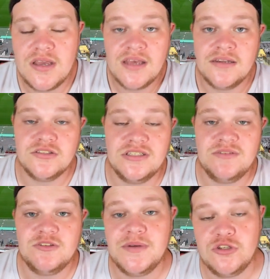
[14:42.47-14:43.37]
Doesn't
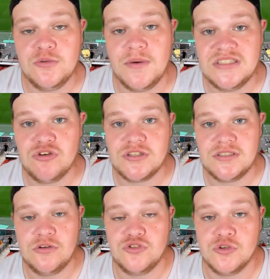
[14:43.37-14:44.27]
seem to be too much interest
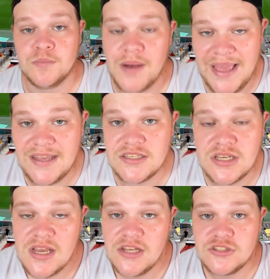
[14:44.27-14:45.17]
in those two players,
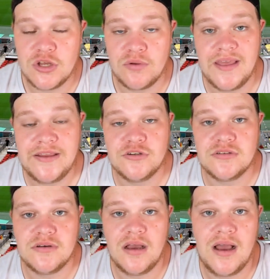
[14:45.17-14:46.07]
so they
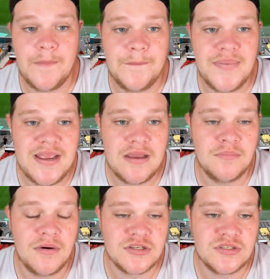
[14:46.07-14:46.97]
could be
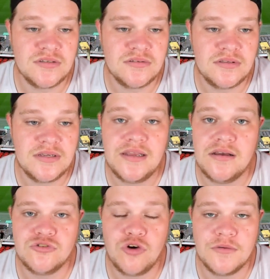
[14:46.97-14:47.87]
amongst the
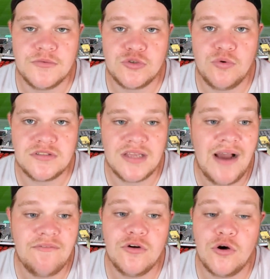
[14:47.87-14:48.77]
Tottenham squad. They
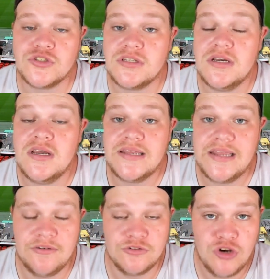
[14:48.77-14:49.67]
have lost
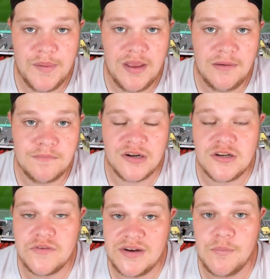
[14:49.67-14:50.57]
Kieran Trippier, but I
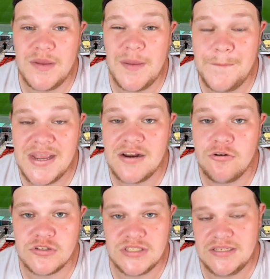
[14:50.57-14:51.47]
don't think that'll be a big
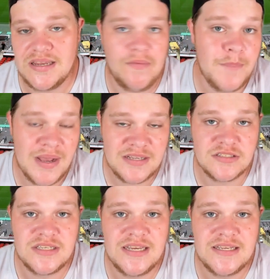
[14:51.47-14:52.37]
loss. He didn't have the best
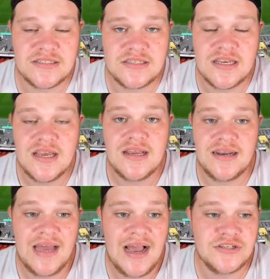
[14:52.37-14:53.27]
of seasons
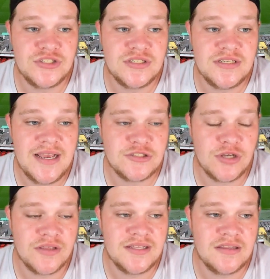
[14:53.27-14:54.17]
last year, so
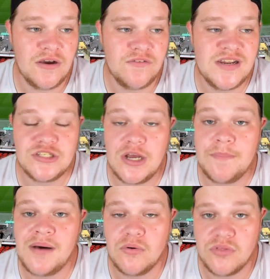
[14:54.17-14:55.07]
I think that they'll finish
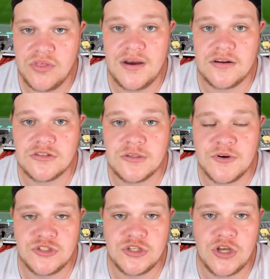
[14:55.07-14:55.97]
about 3rd under
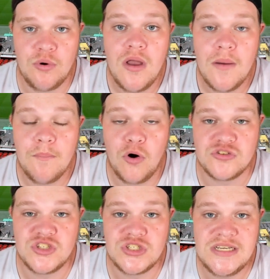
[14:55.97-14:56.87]
Mauricio
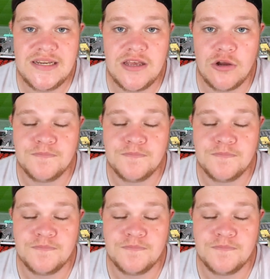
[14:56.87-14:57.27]
Pochettino.